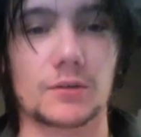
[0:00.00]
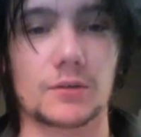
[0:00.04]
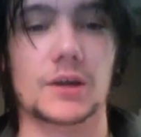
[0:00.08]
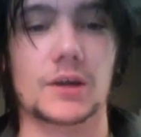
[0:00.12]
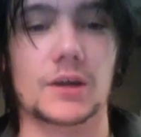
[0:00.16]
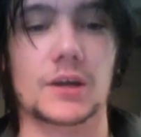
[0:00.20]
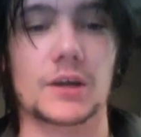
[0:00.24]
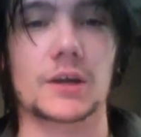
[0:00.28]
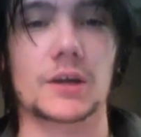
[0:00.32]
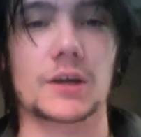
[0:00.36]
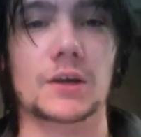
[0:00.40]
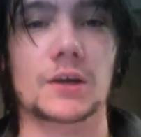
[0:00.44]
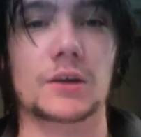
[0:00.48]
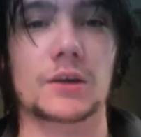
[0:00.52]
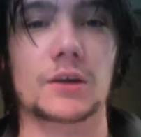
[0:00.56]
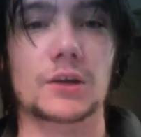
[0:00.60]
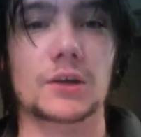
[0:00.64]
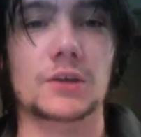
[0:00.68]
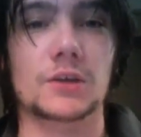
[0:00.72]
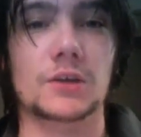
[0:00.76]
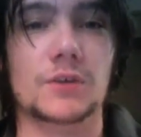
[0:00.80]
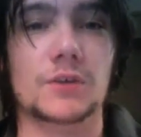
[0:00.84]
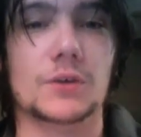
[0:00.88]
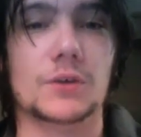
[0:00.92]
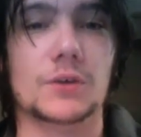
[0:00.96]
in the
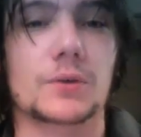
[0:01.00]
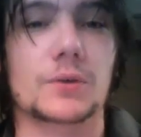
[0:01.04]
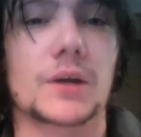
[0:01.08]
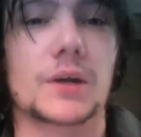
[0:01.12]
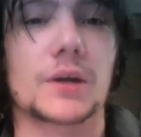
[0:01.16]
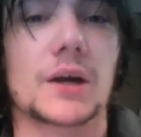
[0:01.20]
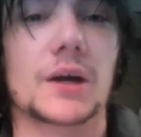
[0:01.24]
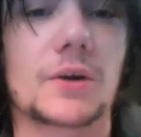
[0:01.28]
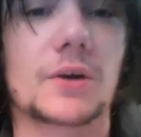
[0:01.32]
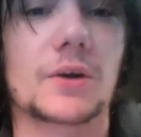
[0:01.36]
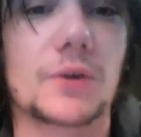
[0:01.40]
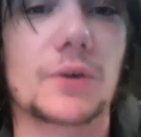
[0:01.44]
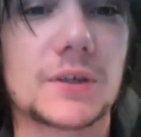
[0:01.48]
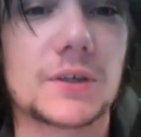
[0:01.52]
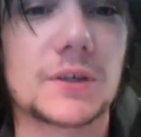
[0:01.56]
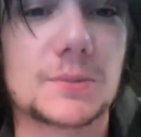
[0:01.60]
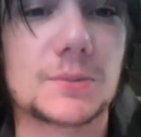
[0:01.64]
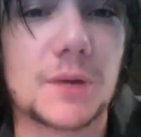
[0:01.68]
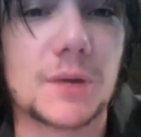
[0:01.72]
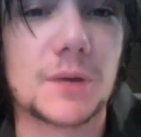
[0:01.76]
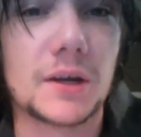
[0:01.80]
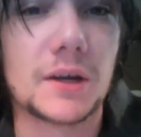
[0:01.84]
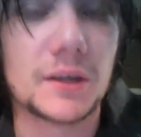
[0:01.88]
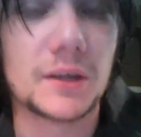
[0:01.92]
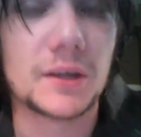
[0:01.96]
federal narcotics part.